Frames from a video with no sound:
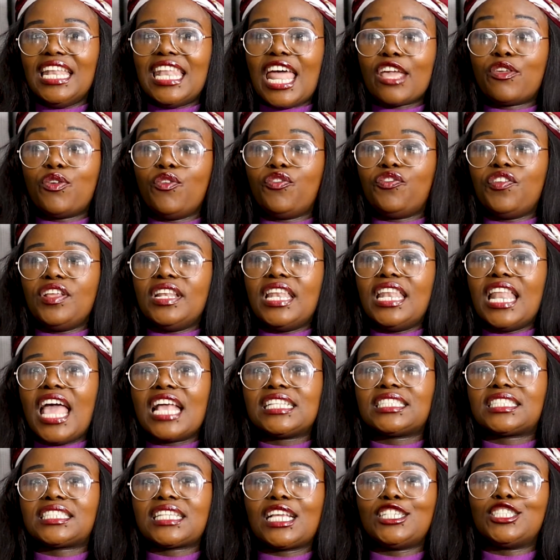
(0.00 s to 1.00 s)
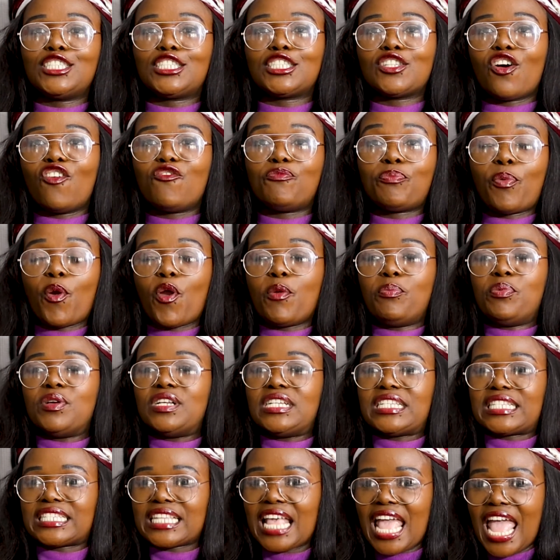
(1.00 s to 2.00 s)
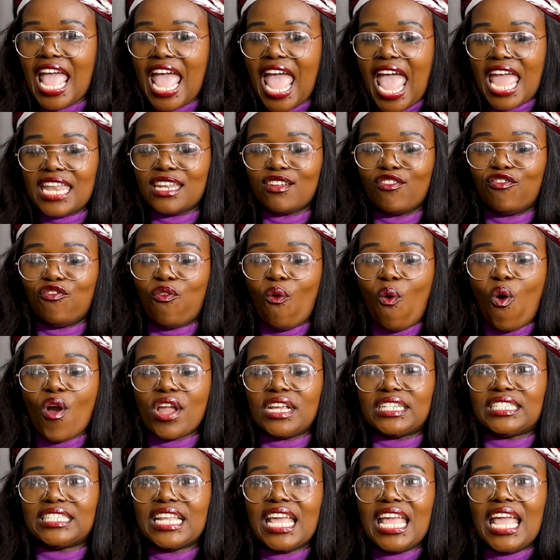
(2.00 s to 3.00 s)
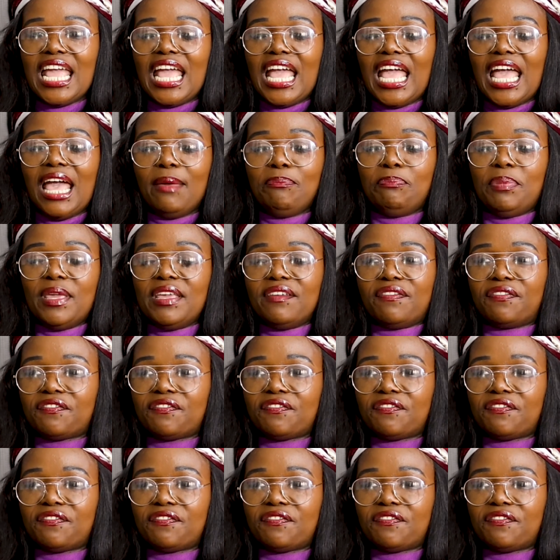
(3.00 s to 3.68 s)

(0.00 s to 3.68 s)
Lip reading: like you feel a sense of purpose and a void being